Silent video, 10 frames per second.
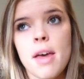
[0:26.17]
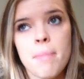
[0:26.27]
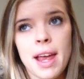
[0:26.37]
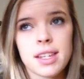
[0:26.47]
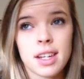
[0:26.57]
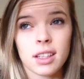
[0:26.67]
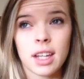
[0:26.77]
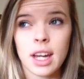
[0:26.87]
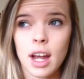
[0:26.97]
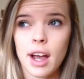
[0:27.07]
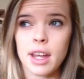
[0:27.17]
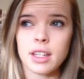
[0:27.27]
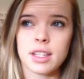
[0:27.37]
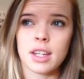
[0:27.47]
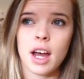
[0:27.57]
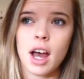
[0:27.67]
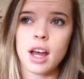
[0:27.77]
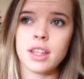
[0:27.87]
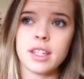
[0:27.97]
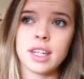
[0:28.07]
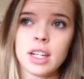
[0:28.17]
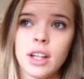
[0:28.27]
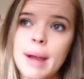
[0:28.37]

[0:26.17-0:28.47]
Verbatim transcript: Basically, it's the deal